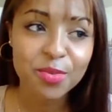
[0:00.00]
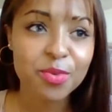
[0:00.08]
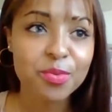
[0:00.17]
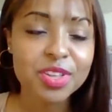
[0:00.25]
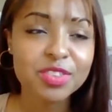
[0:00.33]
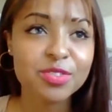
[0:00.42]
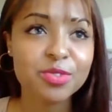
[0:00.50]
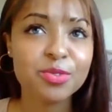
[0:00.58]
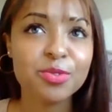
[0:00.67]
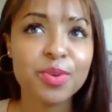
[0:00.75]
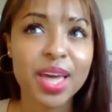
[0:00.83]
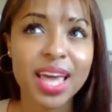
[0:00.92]
We went
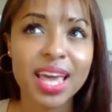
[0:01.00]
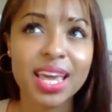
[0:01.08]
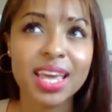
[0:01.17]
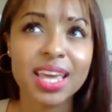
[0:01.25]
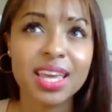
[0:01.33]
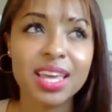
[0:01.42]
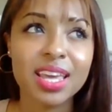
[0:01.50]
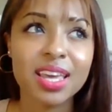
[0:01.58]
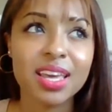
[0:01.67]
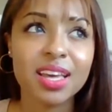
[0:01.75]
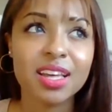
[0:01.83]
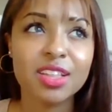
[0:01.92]
to
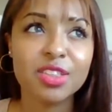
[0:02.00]
a